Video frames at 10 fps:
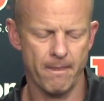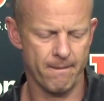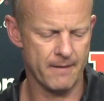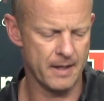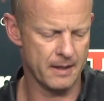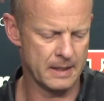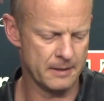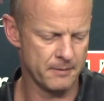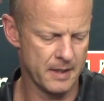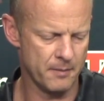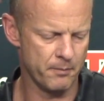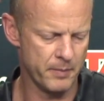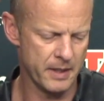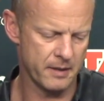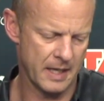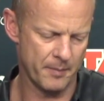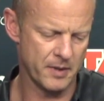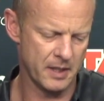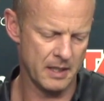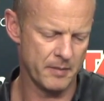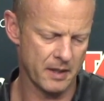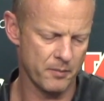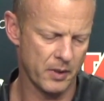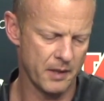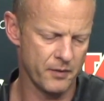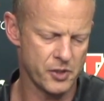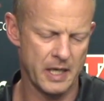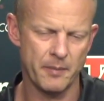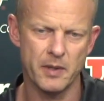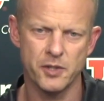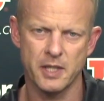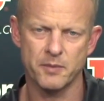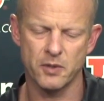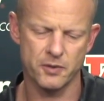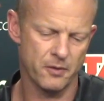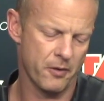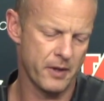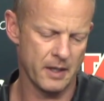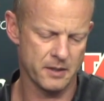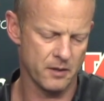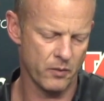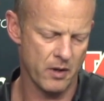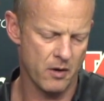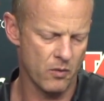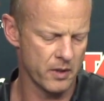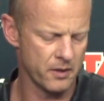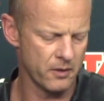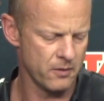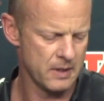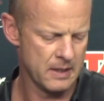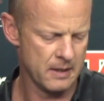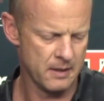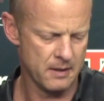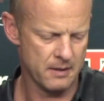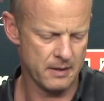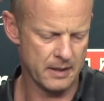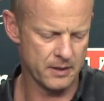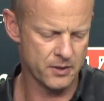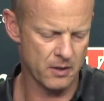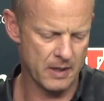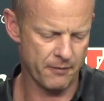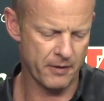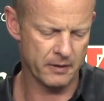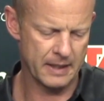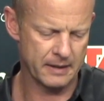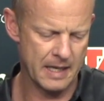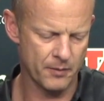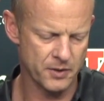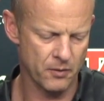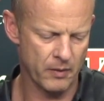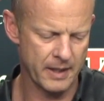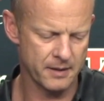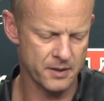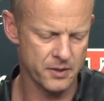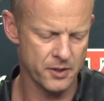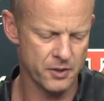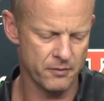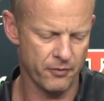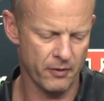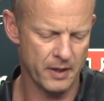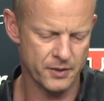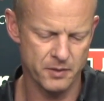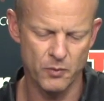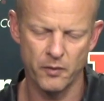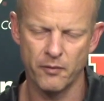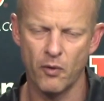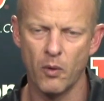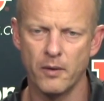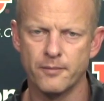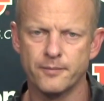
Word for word: and and be a type of team that can play for championships. Those are the things that we all want to do. And so I felt like that was the right decision for us moving forward.